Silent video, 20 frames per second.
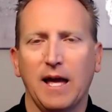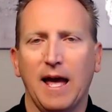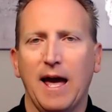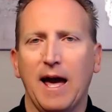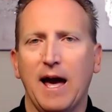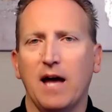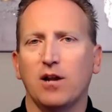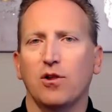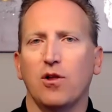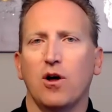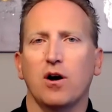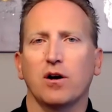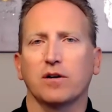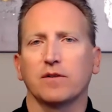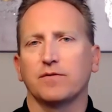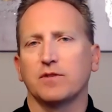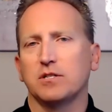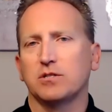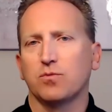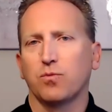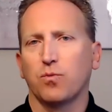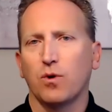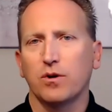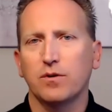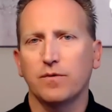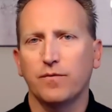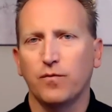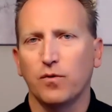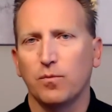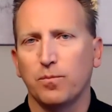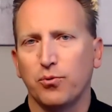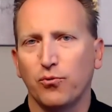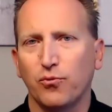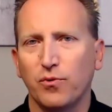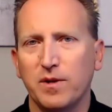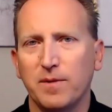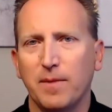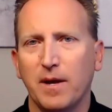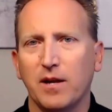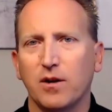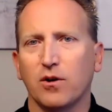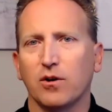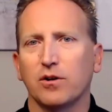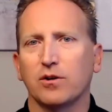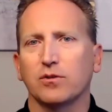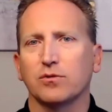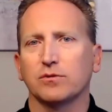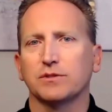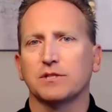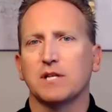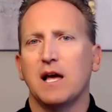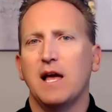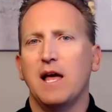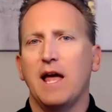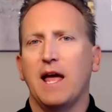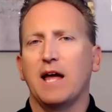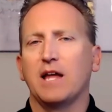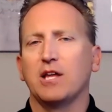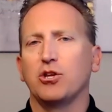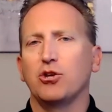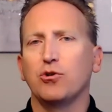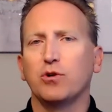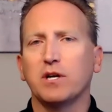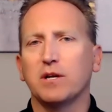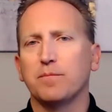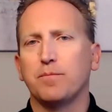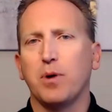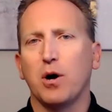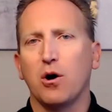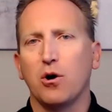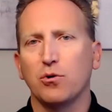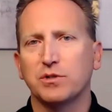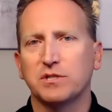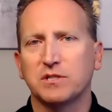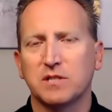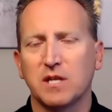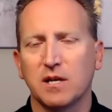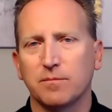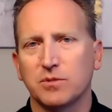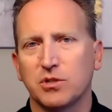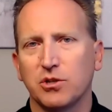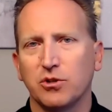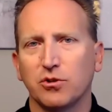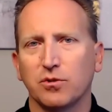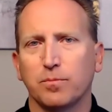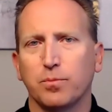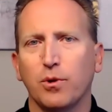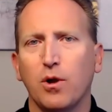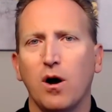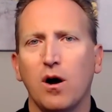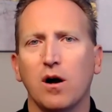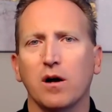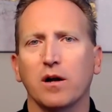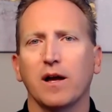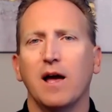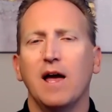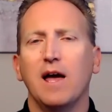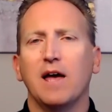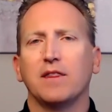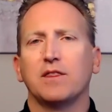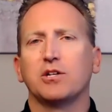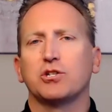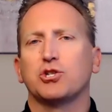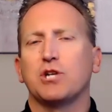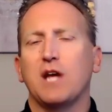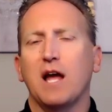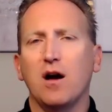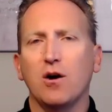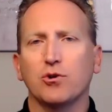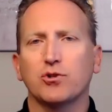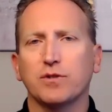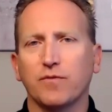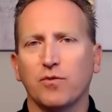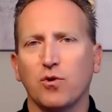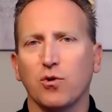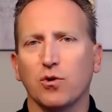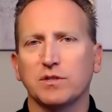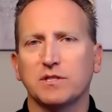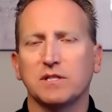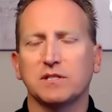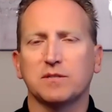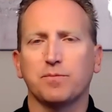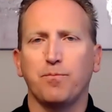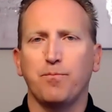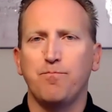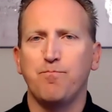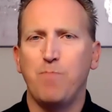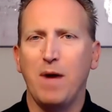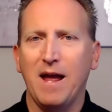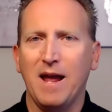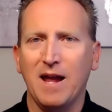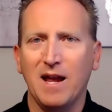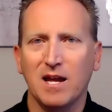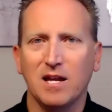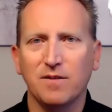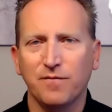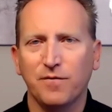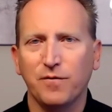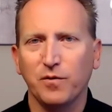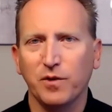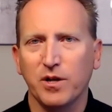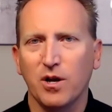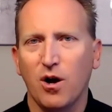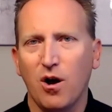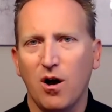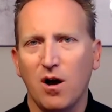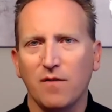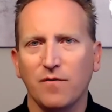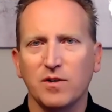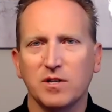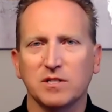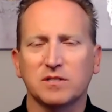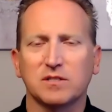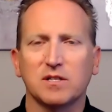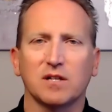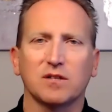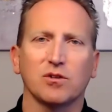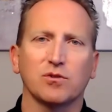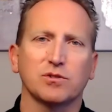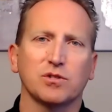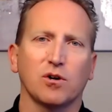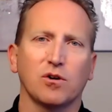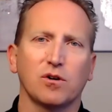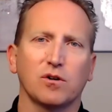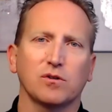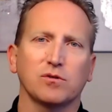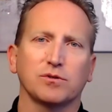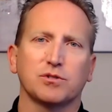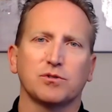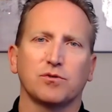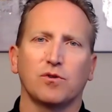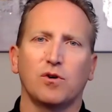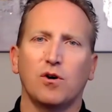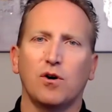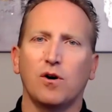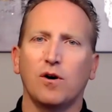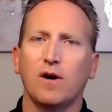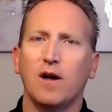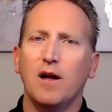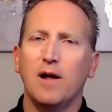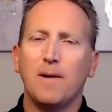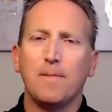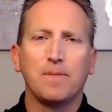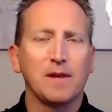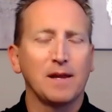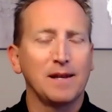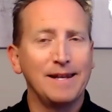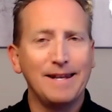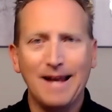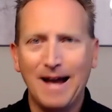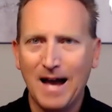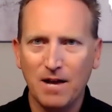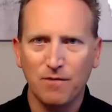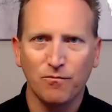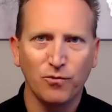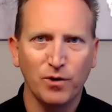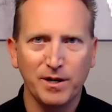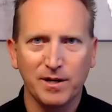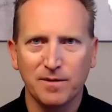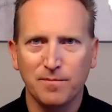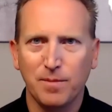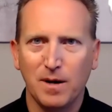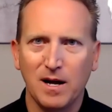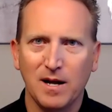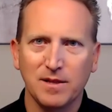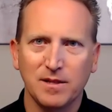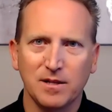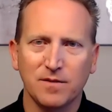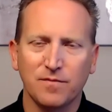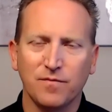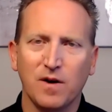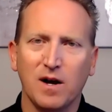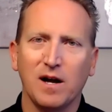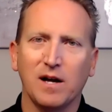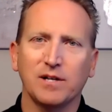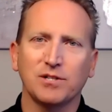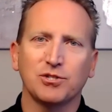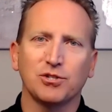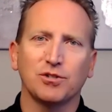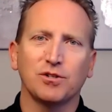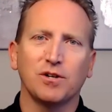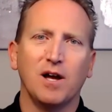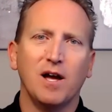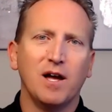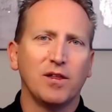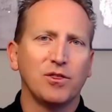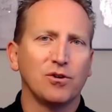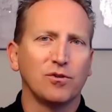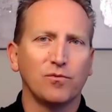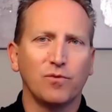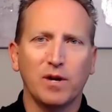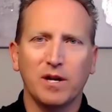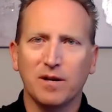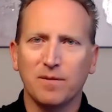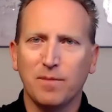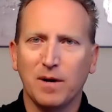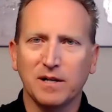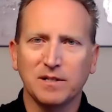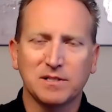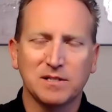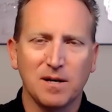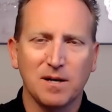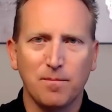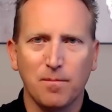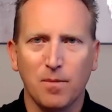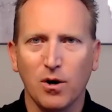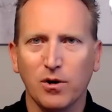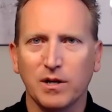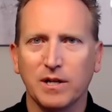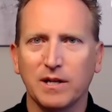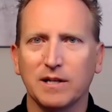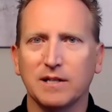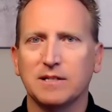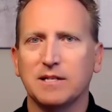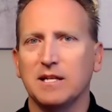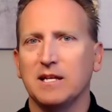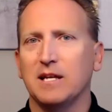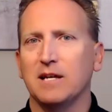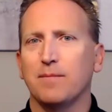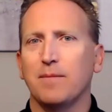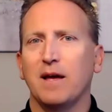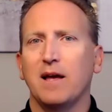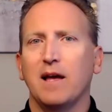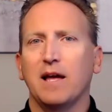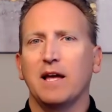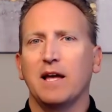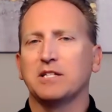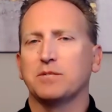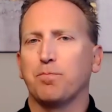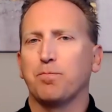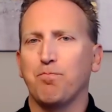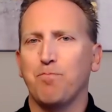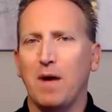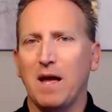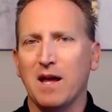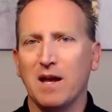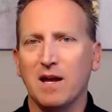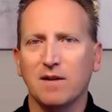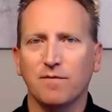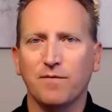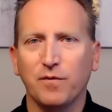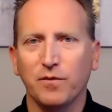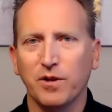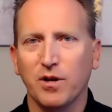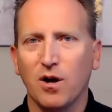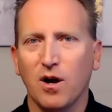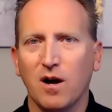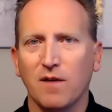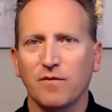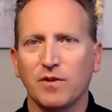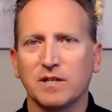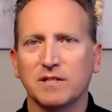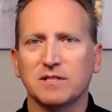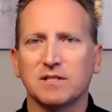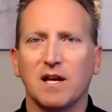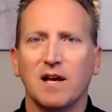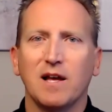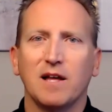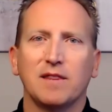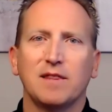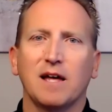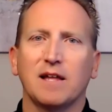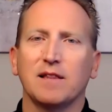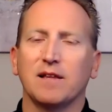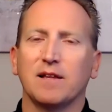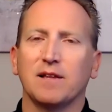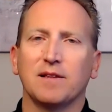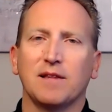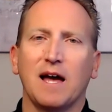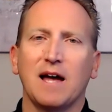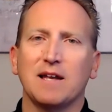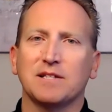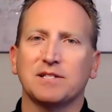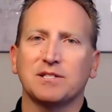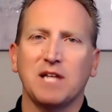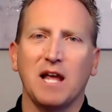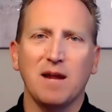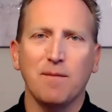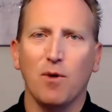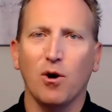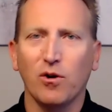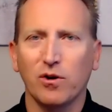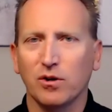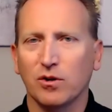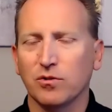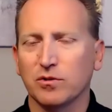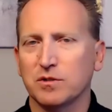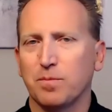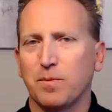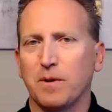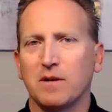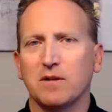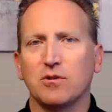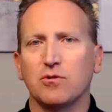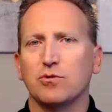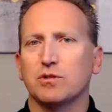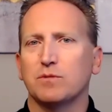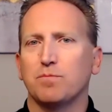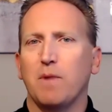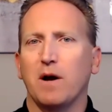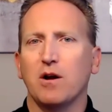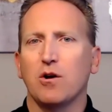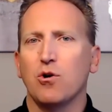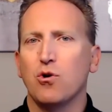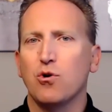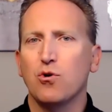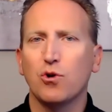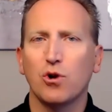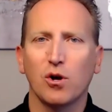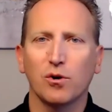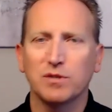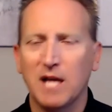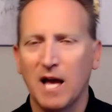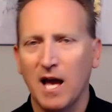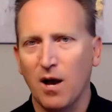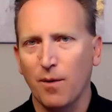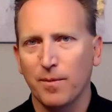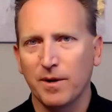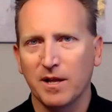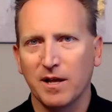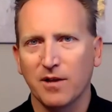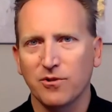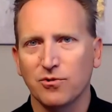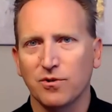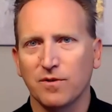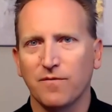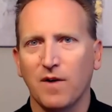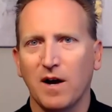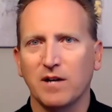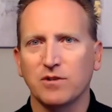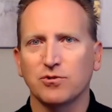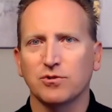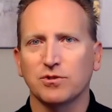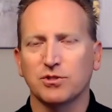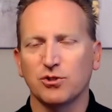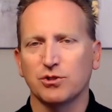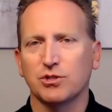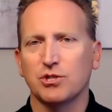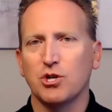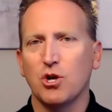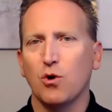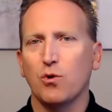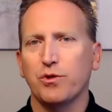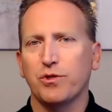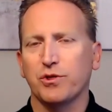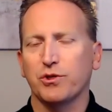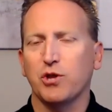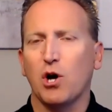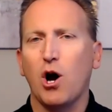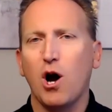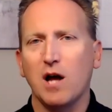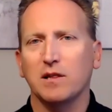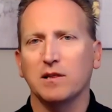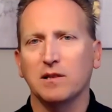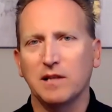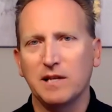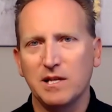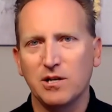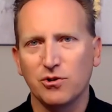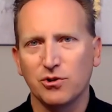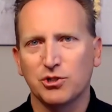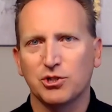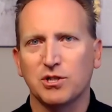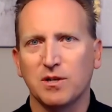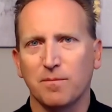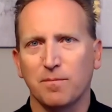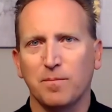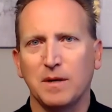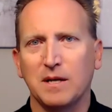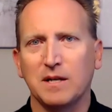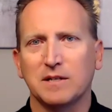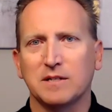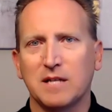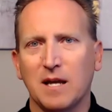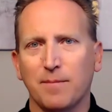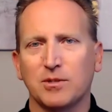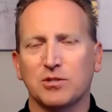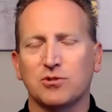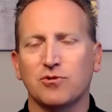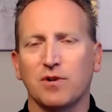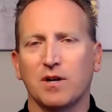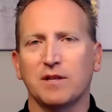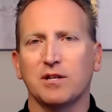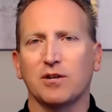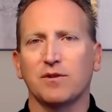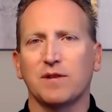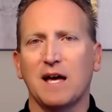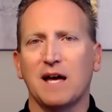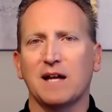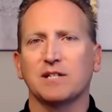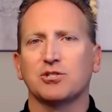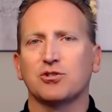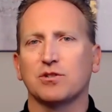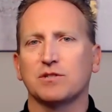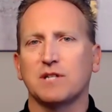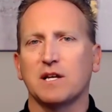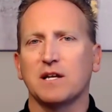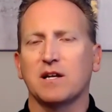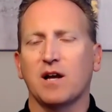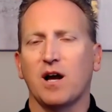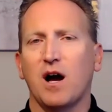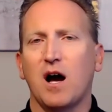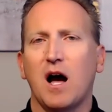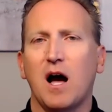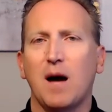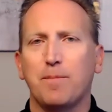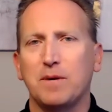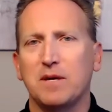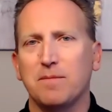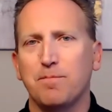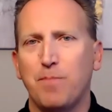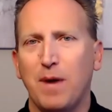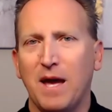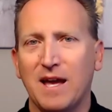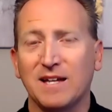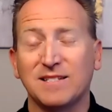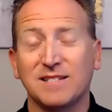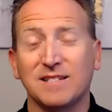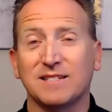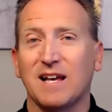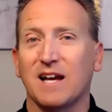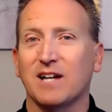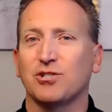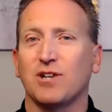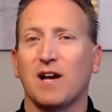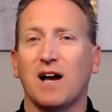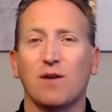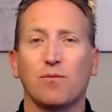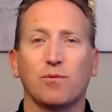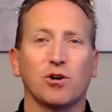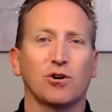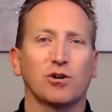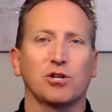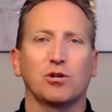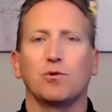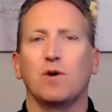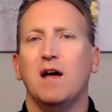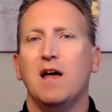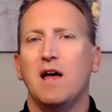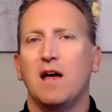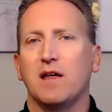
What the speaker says: catalog of these wonderful pre-made articles and you can post them to your blog. The challenge, of course, it's painfully obvious that those articles are all not written by the advisor. They're written by some marketing team. It's painfully obvious that that same article is being used by who knows how many other advisors. There's no thought leadership being demonstrated there. That is just a copy paste. It's actually, I would argue,